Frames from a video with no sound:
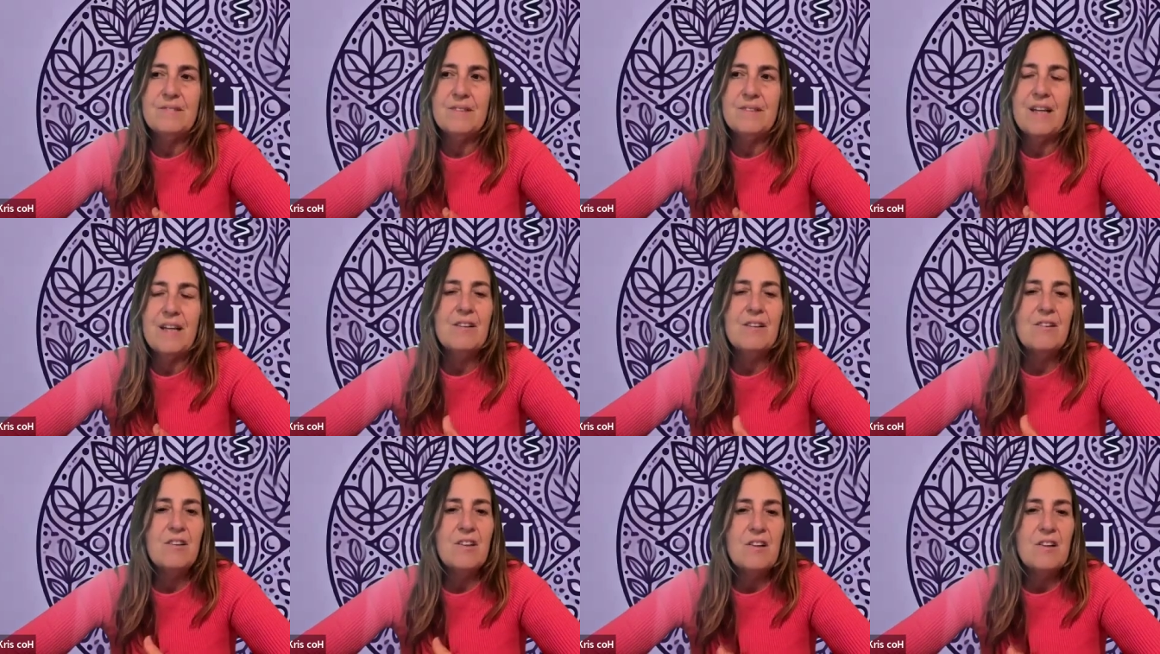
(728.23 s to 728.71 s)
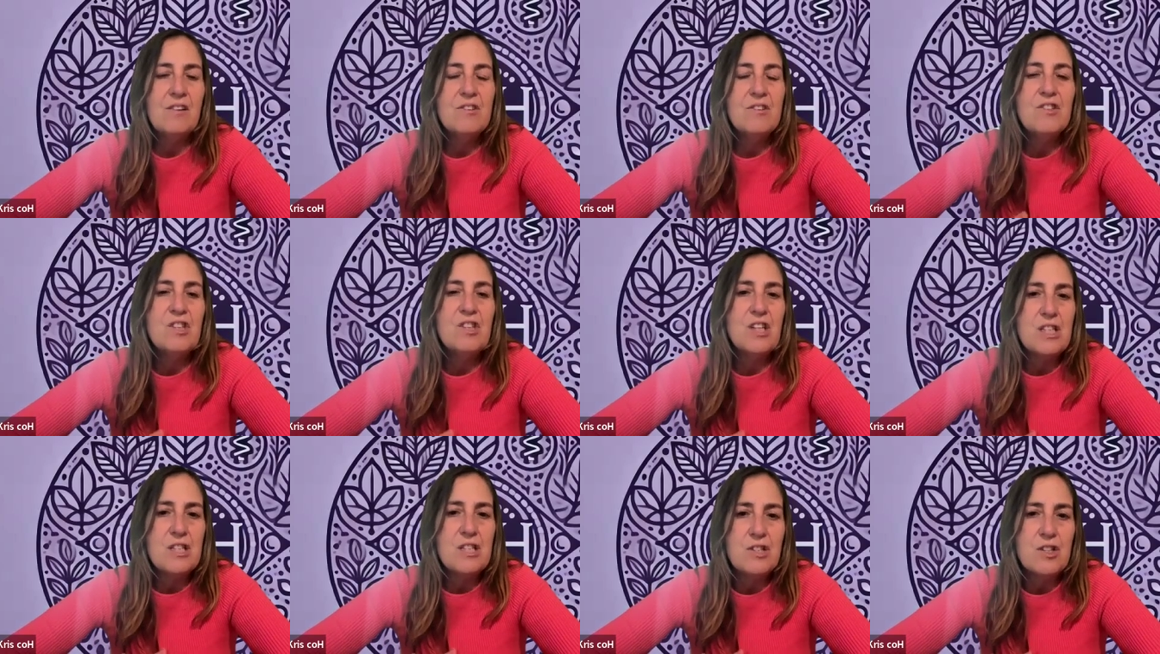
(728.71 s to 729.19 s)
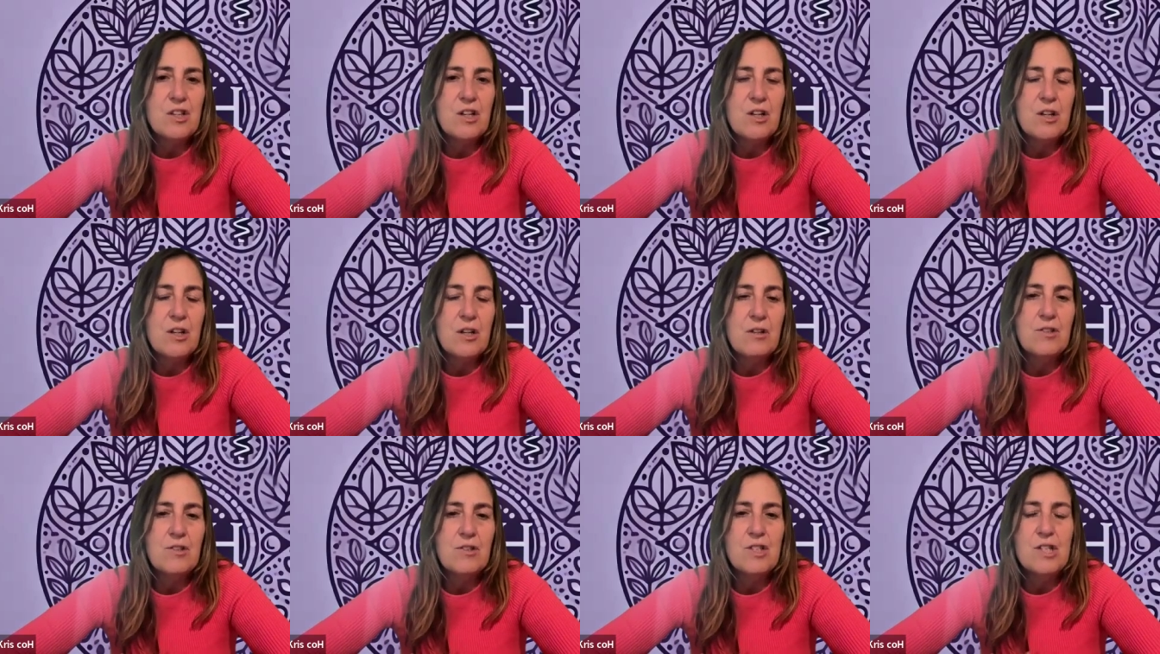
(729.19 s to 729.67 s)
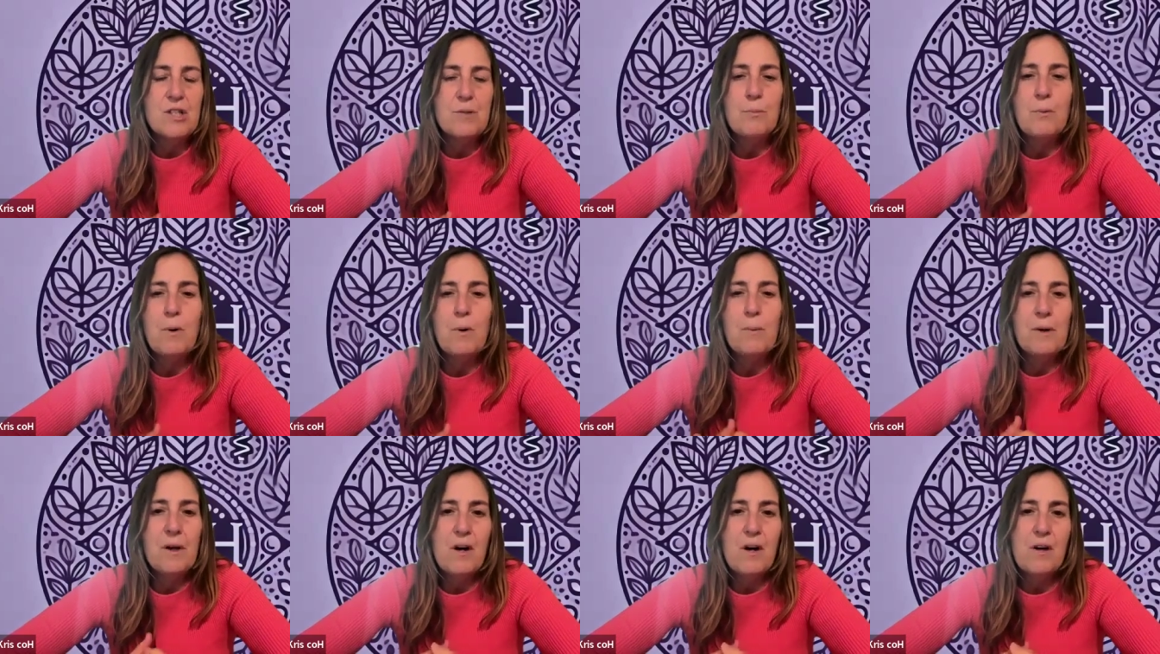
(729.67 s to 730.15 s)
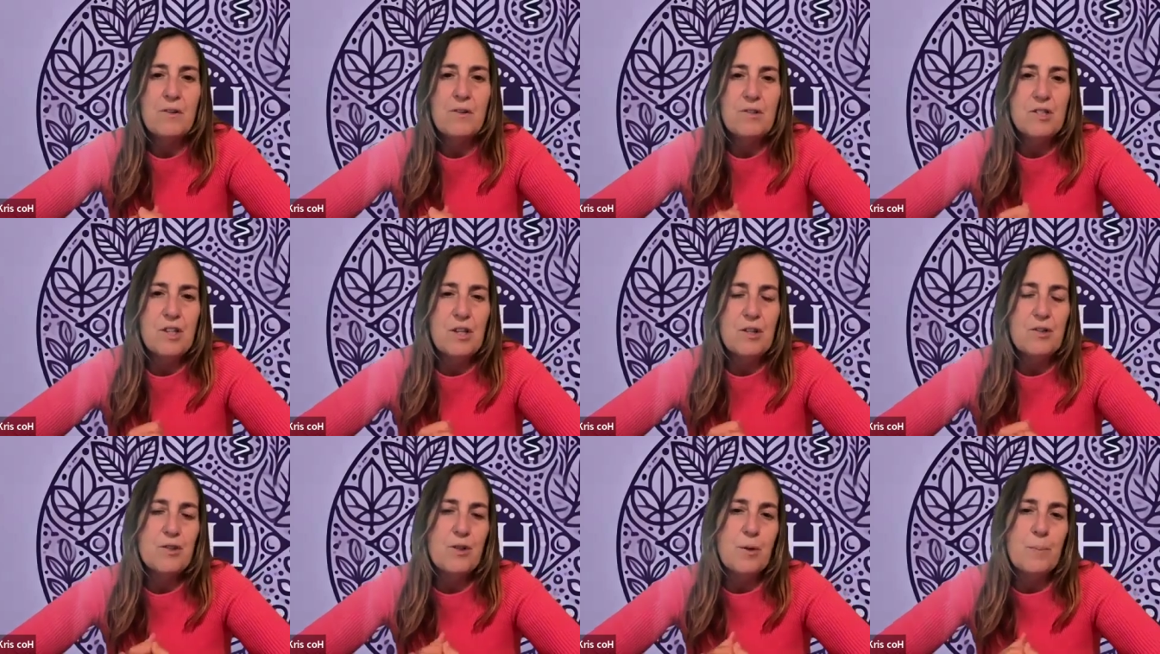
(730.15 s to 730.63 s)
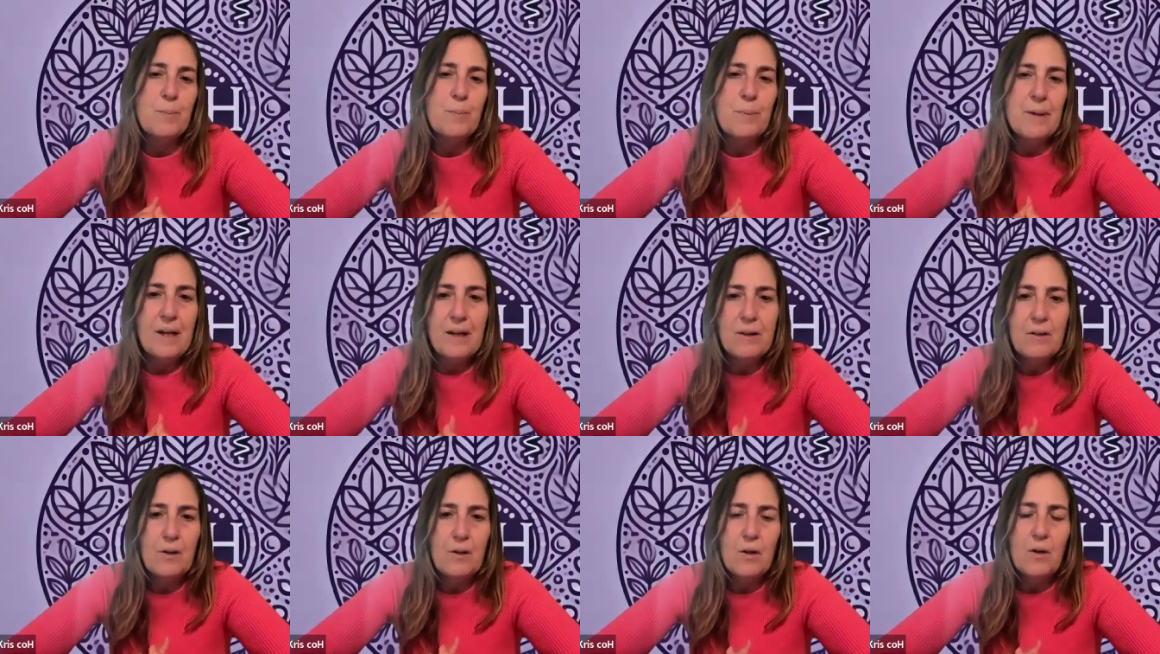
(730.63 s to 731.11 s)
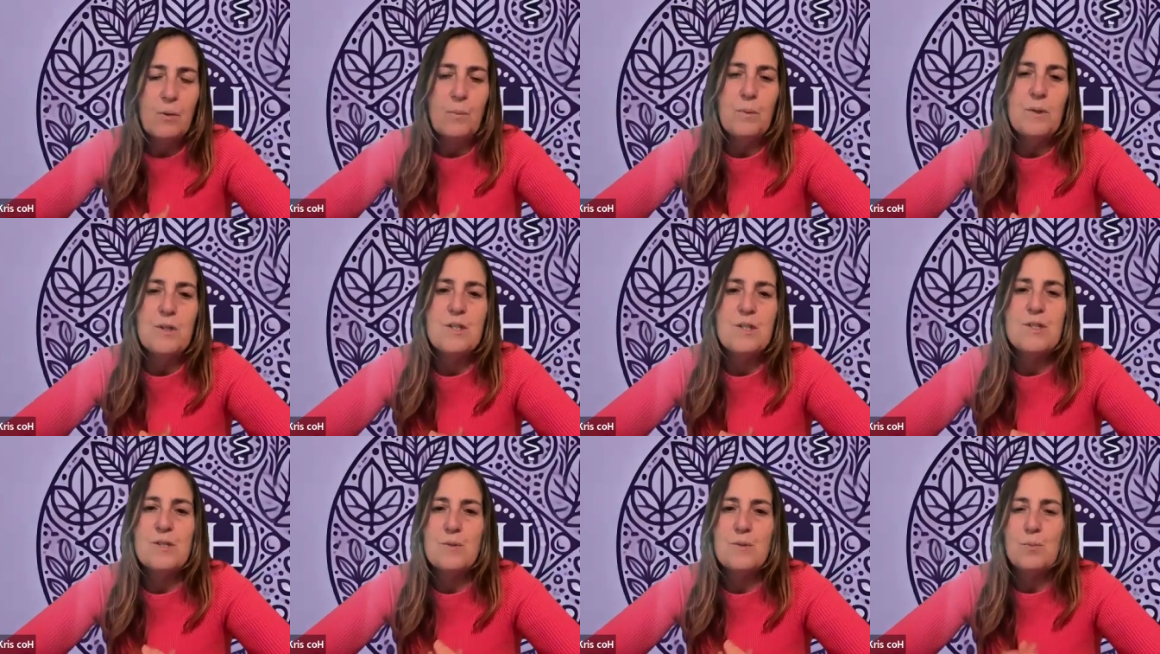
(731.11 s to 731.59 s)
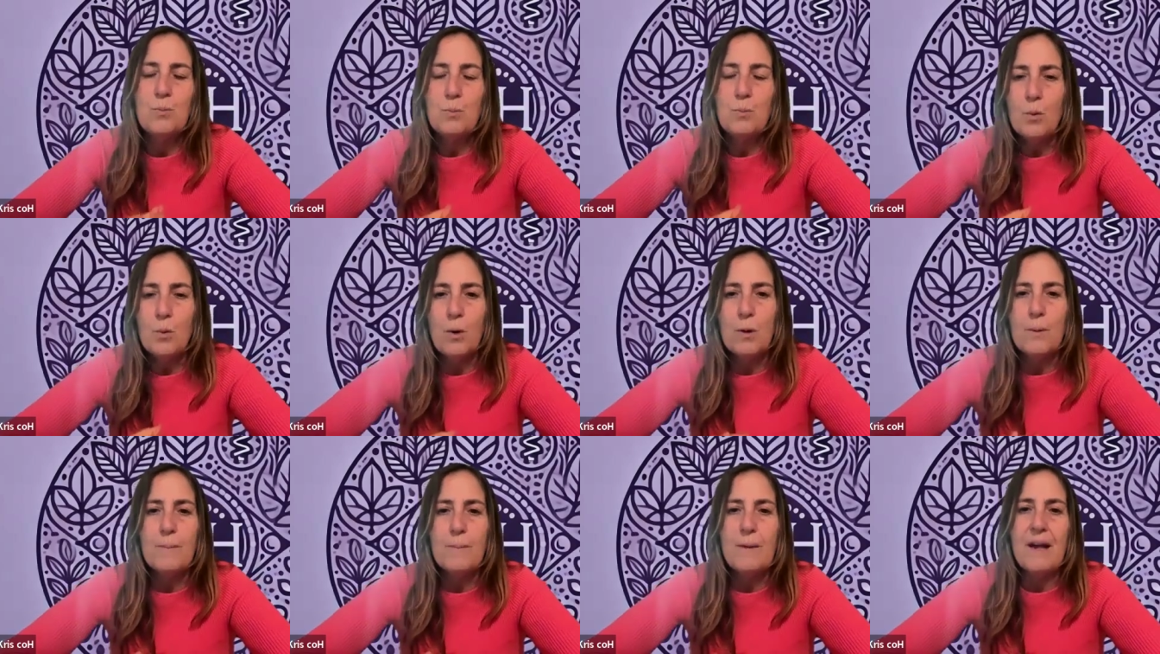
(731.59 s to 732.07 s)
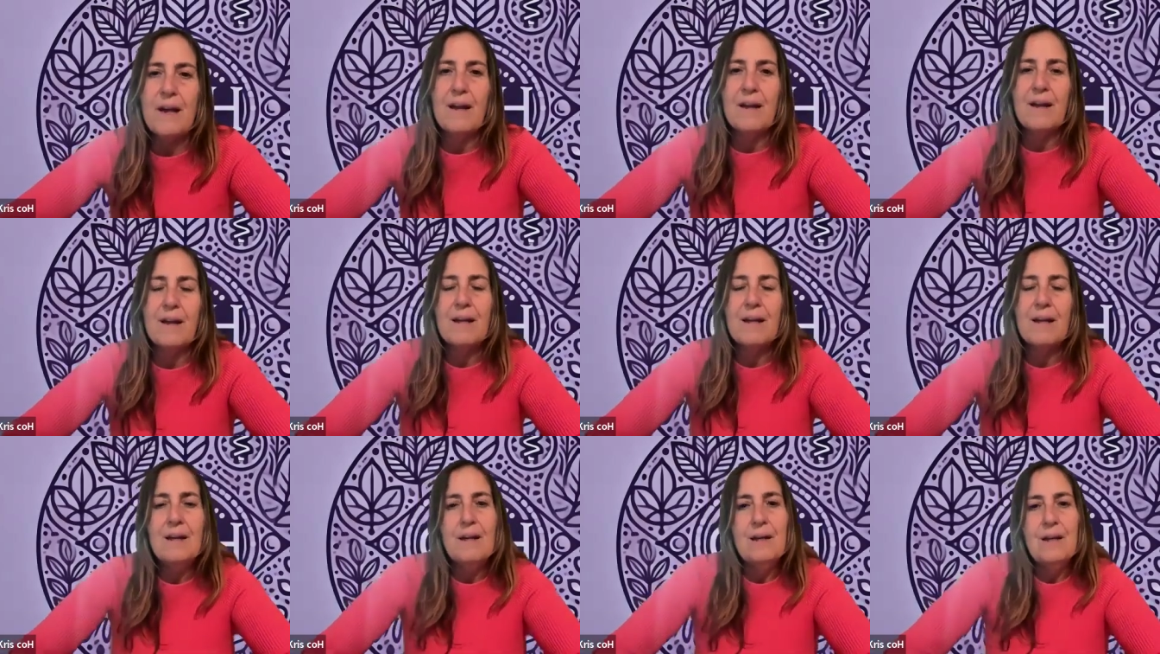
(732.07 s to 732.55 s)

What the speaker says: like a little ginger, what we call ginger pickle, which is warming.